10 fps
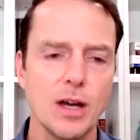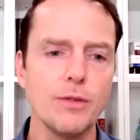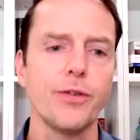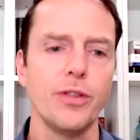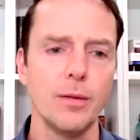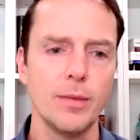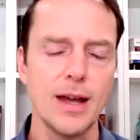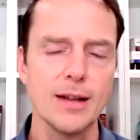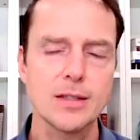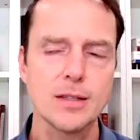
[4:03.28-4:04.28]
be done for them. And
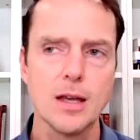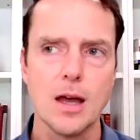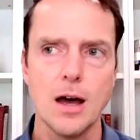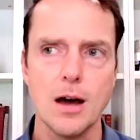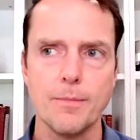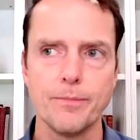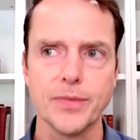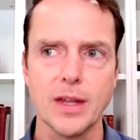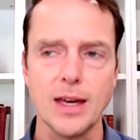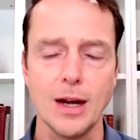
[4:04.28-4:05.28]
that's
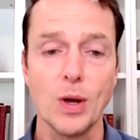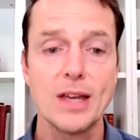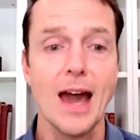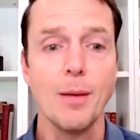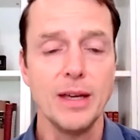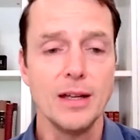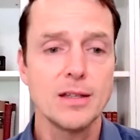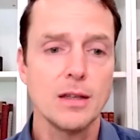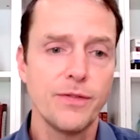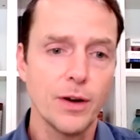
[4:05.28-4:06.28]
um, kind of what got me
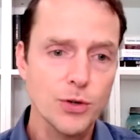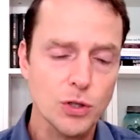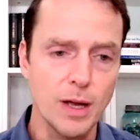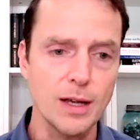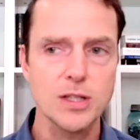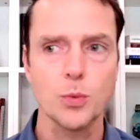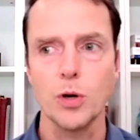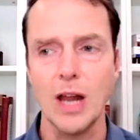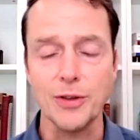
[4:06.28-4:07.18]
into the functional medicine world.